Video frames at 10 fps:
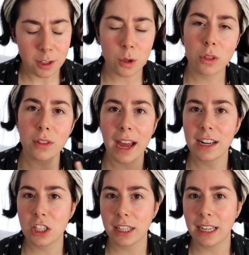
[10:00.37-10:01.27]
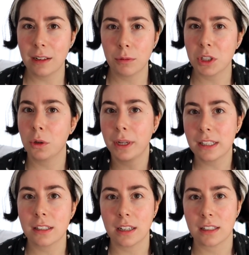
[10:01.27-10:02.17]
So I thought that actually was a
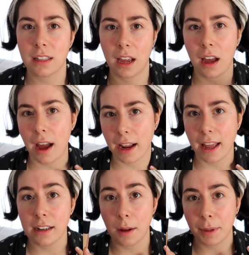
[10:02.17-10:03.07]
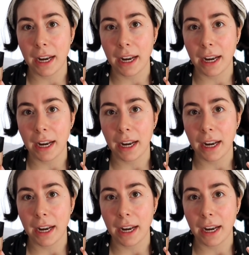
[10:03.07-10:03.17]
coincidence that I ended up